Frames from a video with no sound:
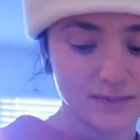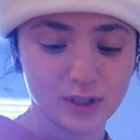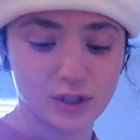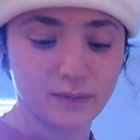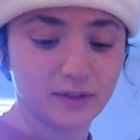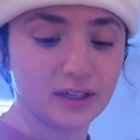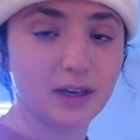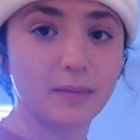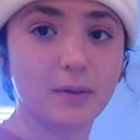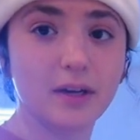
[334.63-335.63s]
soup for
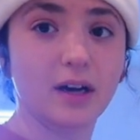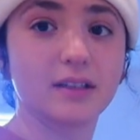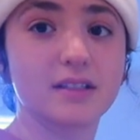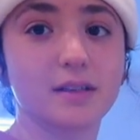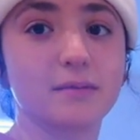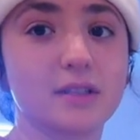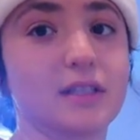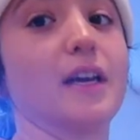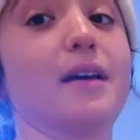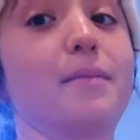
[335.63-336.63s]
dinner, but we got some
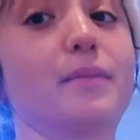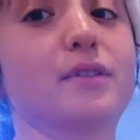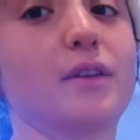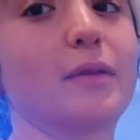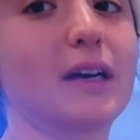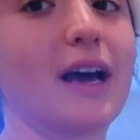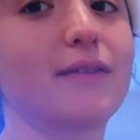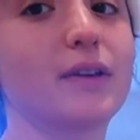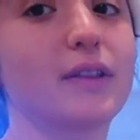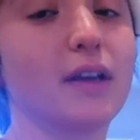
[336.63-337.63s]
dip that we're gonna
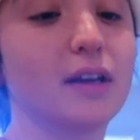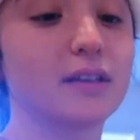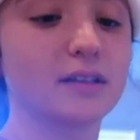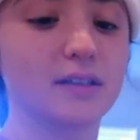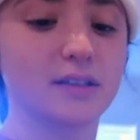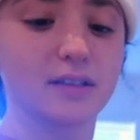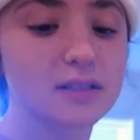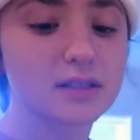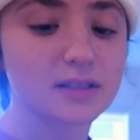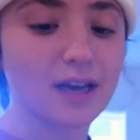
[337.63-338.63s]
have with it.
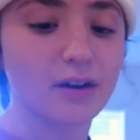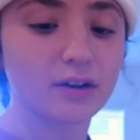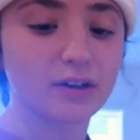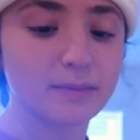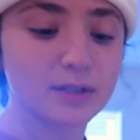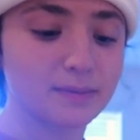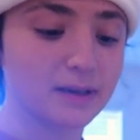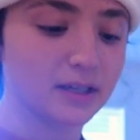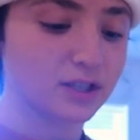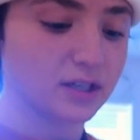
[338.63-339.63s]
Sour cream
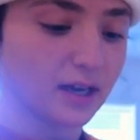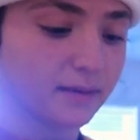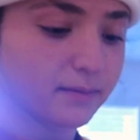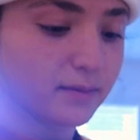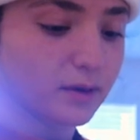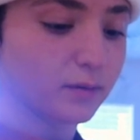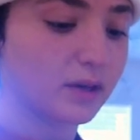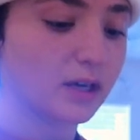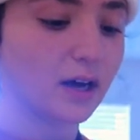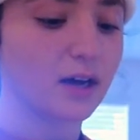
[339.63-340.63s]
spinach dip.
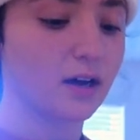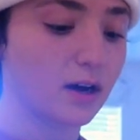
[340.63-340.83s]
We got